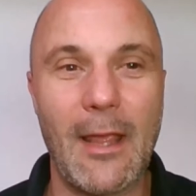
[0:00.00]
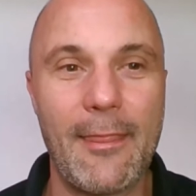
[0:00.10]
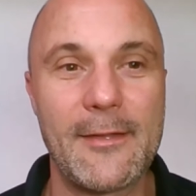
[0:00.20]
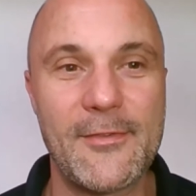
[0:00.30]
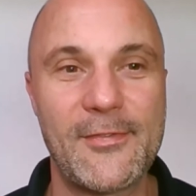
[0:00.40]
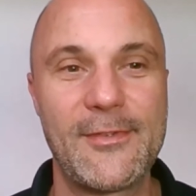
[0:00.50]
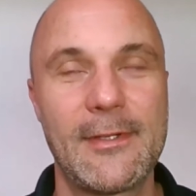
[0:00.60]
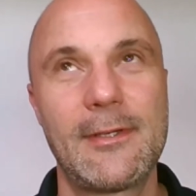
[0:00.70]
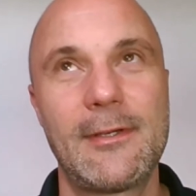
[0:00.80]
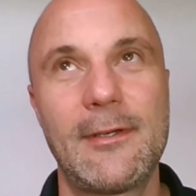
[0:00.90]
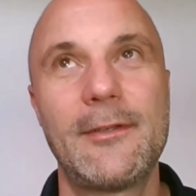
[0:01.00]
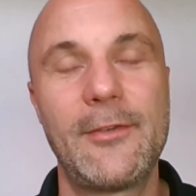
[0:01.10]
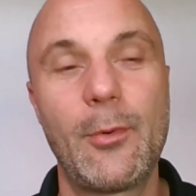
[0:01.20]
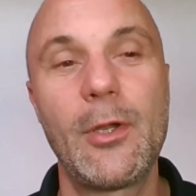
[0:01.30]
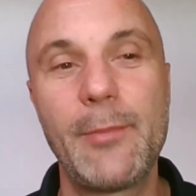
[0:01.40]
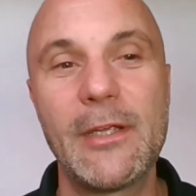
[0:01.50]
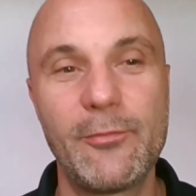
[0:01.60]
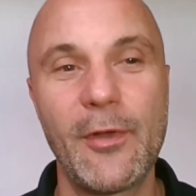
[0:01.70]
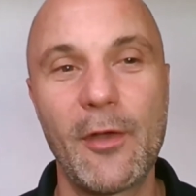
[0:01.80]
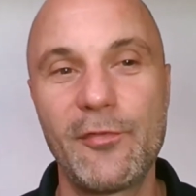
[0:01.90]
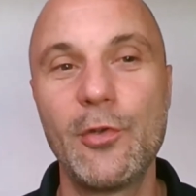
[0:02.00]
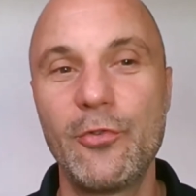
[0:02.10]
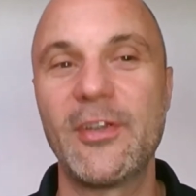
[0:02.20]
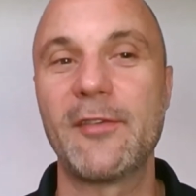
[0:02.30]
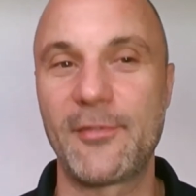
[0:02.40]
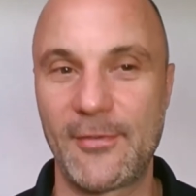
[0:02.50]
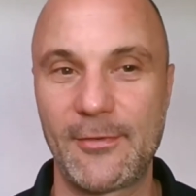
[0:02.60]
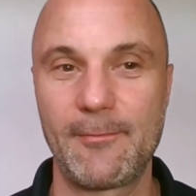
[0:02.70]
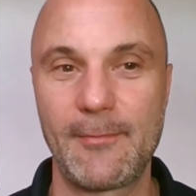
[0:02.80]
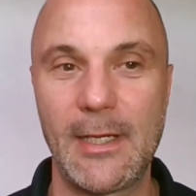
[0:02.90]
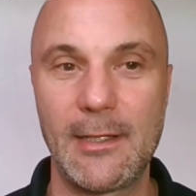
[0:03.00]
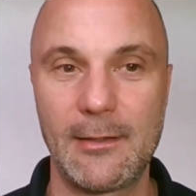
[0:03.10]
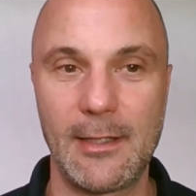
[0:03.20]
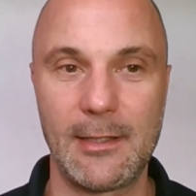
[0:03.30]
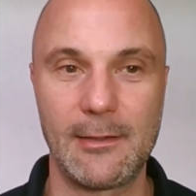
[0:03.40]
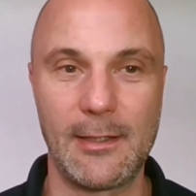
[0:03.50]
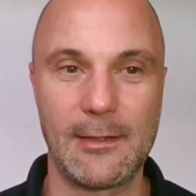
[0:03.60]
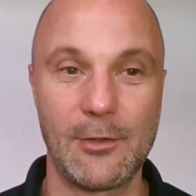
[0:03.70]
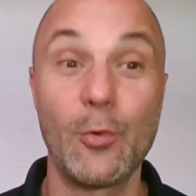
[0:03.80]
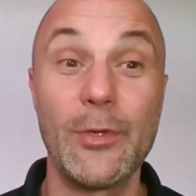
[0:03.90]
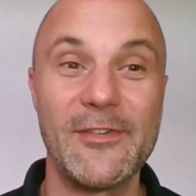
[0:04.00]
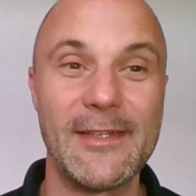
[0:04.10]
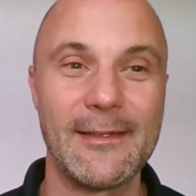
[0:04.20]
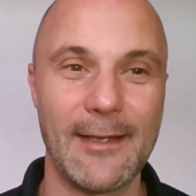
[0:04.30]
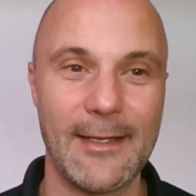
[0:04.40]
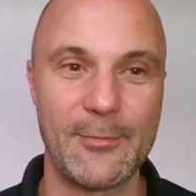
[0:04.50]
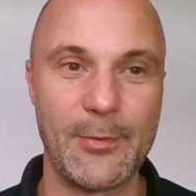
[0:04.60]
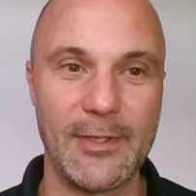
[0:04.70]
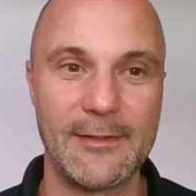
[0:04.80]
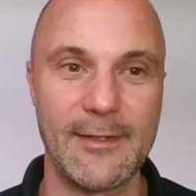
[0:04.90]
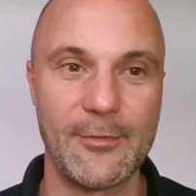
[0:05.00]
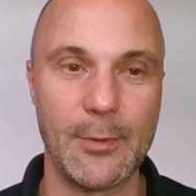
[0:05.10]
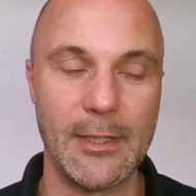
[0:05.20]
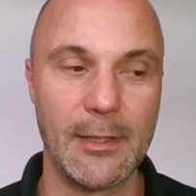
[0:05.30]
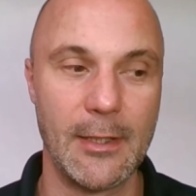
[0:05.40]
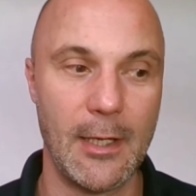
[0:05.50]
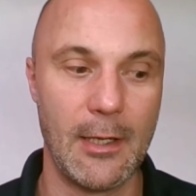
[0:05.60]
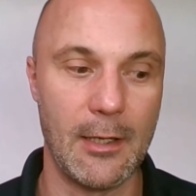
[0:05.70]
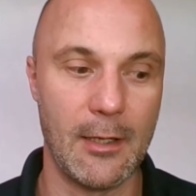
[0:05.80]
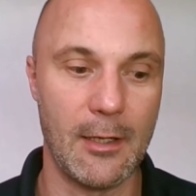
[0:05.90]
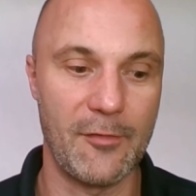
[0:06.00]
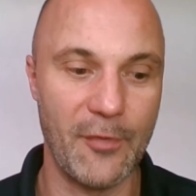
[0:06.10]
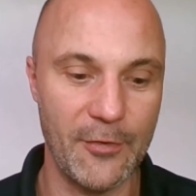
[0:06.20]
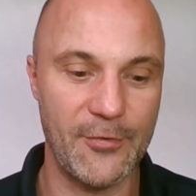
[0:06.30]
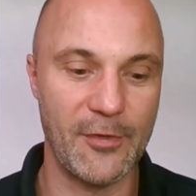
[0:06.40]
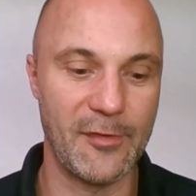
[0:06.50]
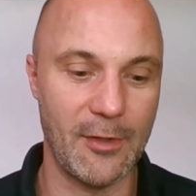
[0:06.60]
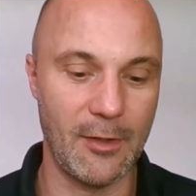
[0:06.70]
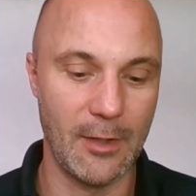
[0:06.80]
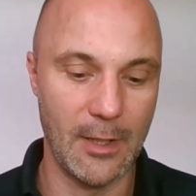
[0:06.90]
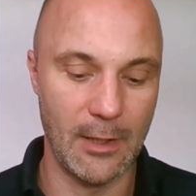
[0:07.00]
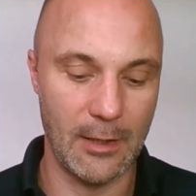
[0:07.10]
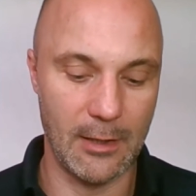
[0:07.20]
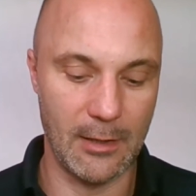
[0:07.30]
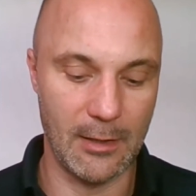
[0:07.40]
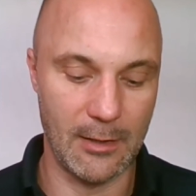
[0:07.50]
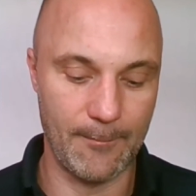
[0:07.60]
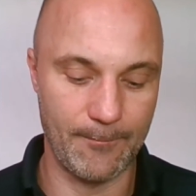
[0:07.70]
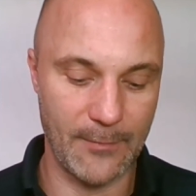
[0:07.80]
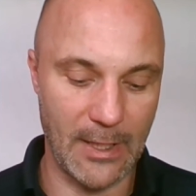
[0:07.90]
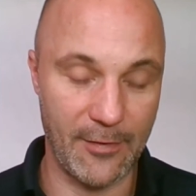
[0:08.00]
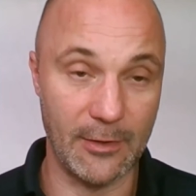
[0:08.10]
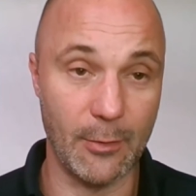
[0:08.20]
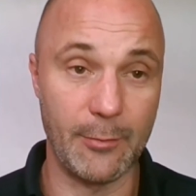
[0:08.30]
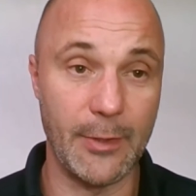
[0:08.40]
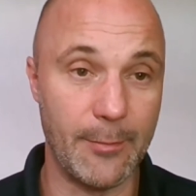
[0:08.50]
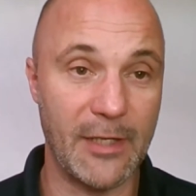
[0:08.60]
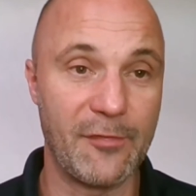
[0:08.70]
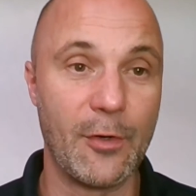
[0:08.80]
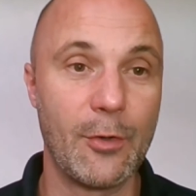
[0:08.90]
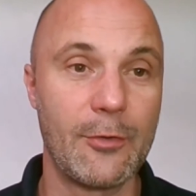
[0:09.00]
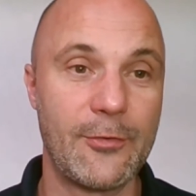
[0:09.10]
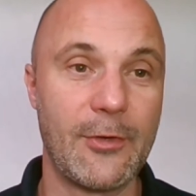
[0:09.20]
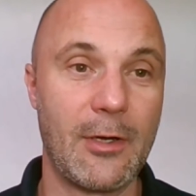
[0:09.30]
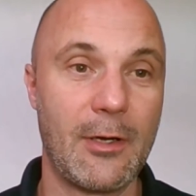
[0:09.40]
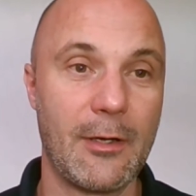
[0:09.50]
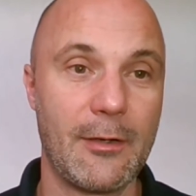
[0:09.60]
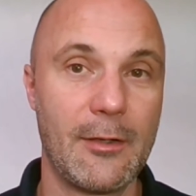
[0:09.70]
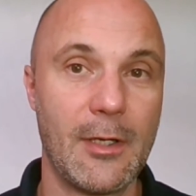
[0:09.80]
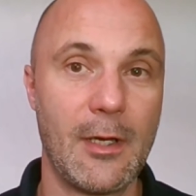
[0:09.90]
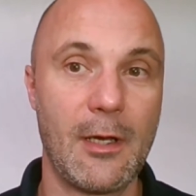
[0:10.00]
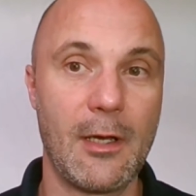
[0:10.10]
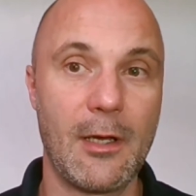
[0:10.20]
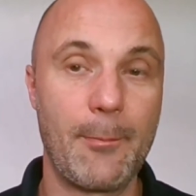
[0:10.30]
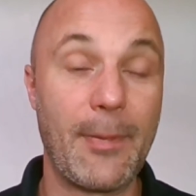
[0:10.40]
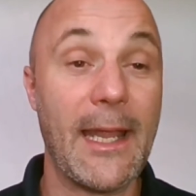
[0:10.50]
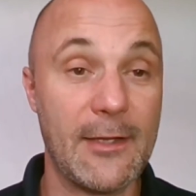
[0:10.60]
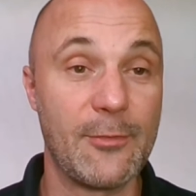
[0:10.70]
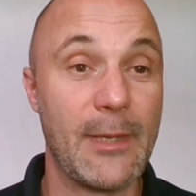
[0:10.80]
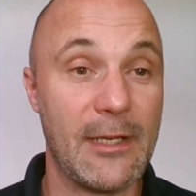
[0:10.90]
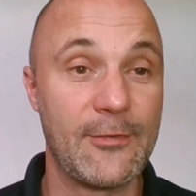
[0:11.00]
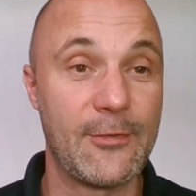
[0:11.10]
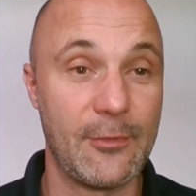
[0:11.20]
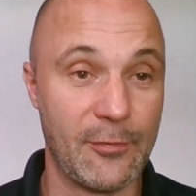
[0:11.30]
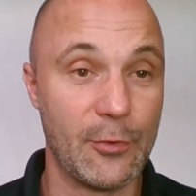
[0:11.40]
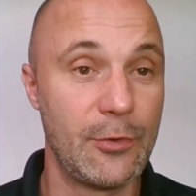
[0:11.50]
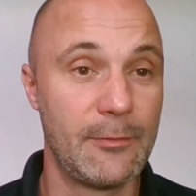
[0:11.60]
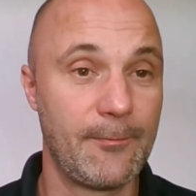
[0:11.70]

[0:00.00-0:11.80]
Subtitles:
there will be a few shifts in cuisine, let's put it this way. First of all, I think there will be a big focus on plant-based food.